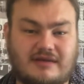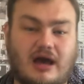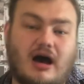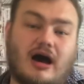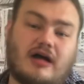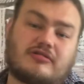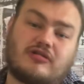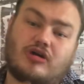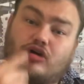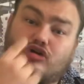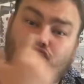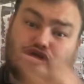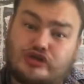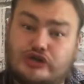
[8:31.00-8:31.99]
art
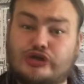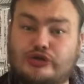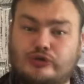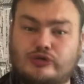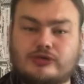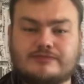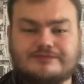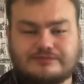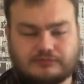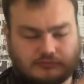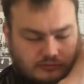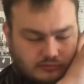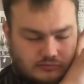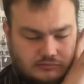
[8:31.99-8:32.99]
to
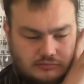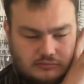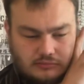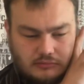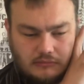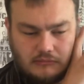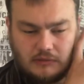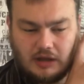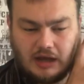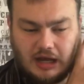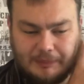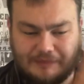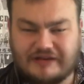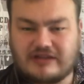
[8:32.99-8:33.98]

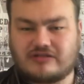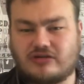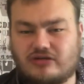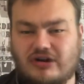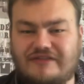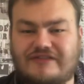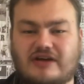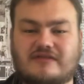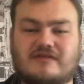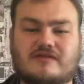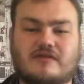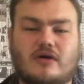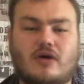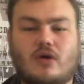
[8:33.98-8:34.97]
Professor
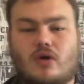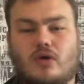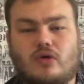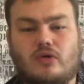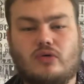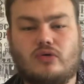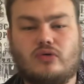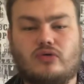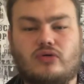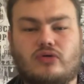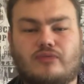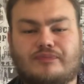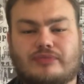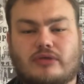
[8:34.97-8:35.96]
Griffiths,
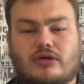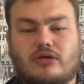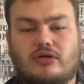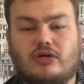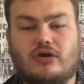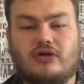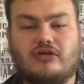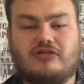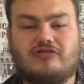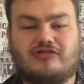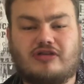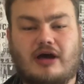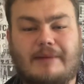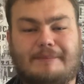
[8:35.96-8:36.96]
who
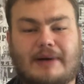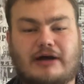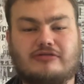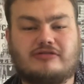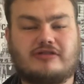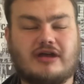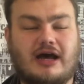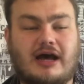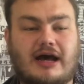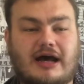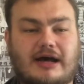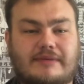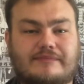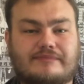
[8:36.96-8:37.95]
learns about
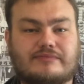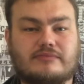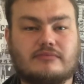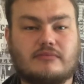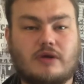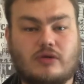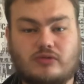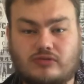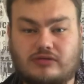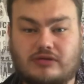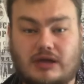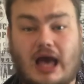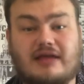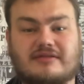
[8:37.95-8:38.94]
who
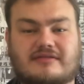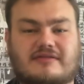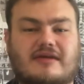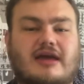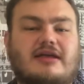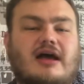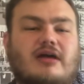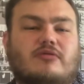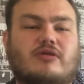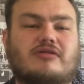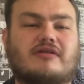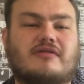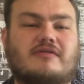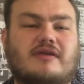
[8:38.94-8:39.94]
asks K9
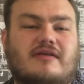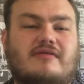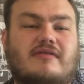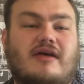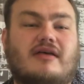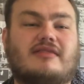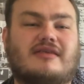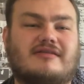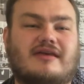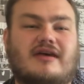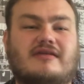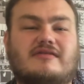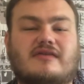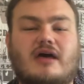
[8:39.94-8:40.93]
what this
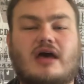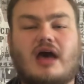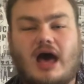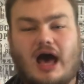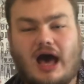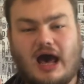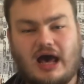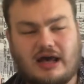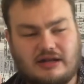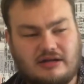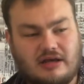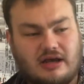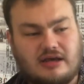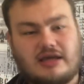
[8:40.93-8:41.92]
is,
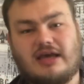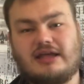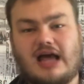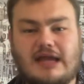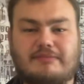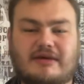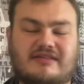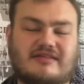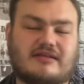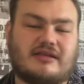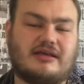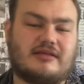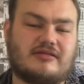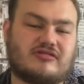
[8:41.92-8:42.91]
and K9
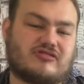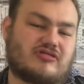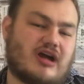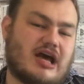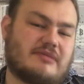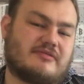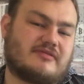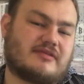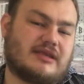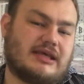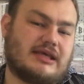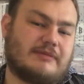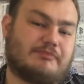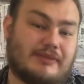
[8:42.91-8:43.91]
basically describes
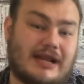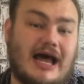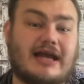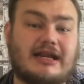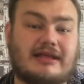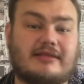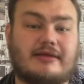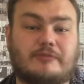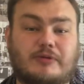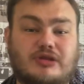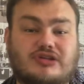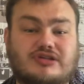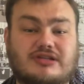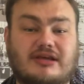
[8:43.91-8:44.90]
the planet in
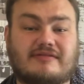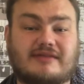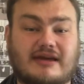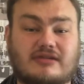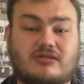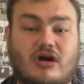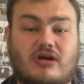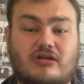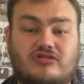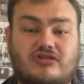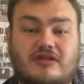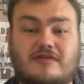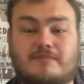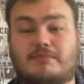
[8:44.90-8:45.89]
which this
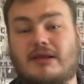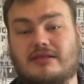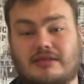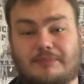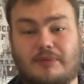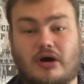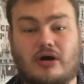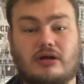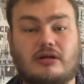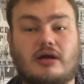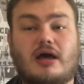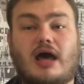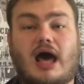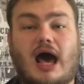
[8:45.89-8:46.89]
technology is built upon,
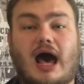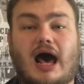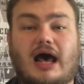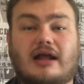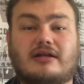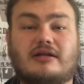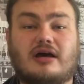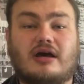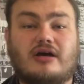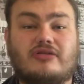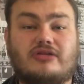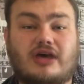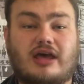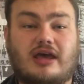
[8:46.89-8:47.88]
and
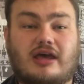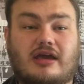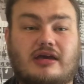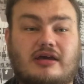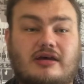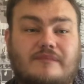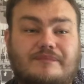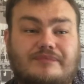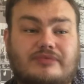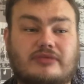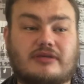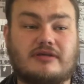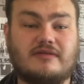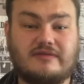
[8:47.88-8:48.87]
they
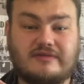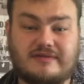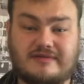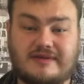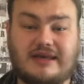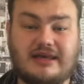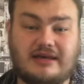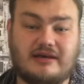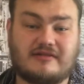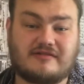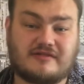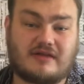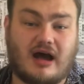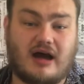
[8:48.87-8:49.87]
can see
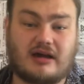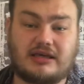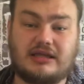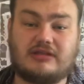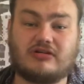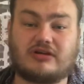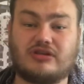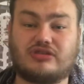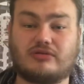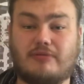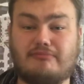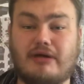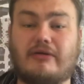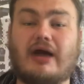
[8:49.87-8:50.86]
Starkey looking through
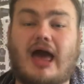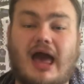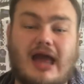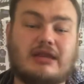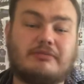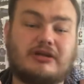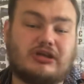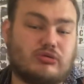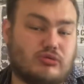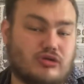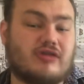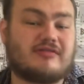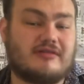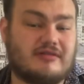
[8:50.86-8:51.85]
a mirror. Anybody who
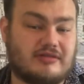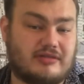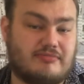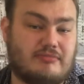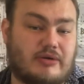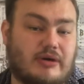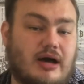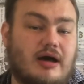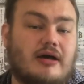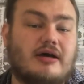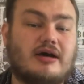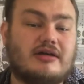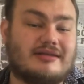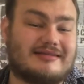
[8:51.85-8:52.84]
looks into the mirror
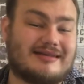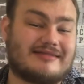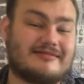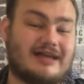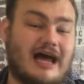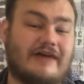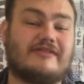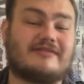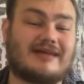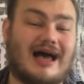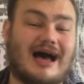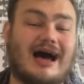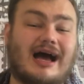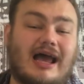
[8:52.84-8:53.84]
that doesn't have this
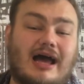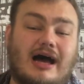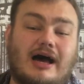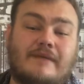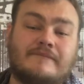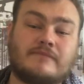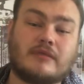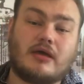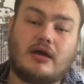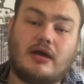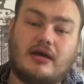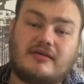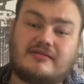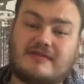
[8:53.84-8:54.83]
higher
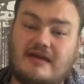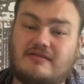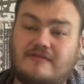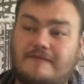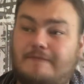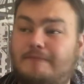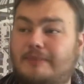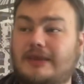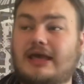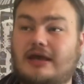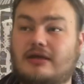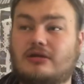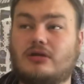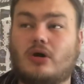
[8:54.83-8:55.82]
sense of
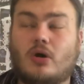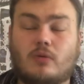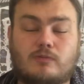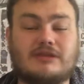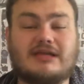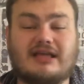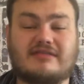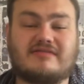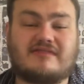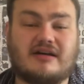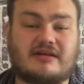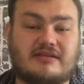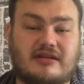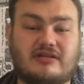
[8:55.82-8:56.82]
being will get
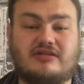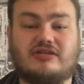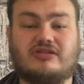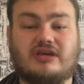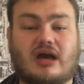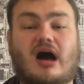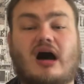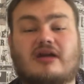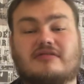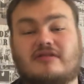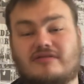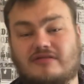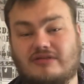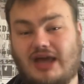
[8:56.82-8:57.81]
sucked into the art,
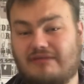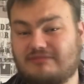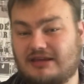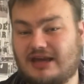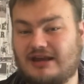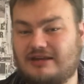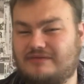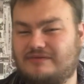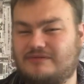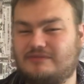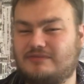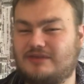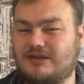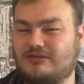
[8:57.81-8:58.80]
and so they have to kind of
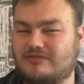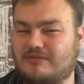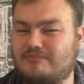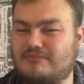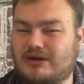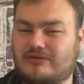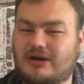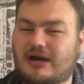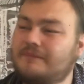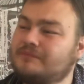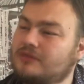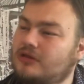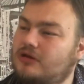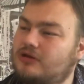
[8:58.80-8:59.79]
use a
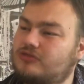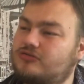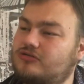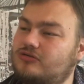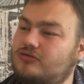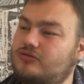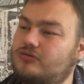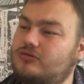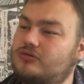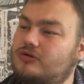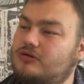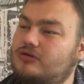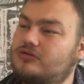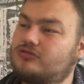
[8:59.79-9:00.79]
mirror
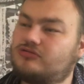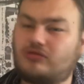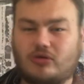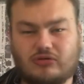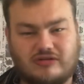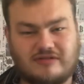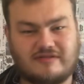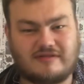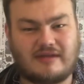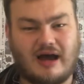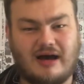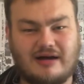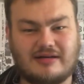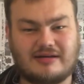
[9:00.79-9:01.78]
to talk to
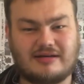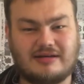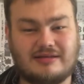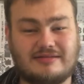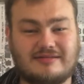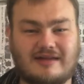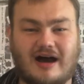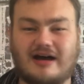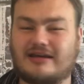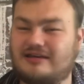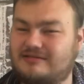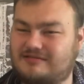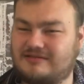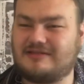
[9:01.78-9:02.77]
Starkey
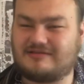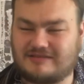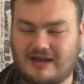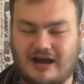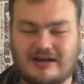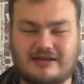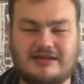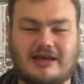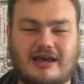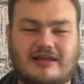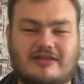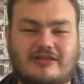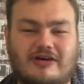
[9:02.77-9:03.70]
and see Starkey in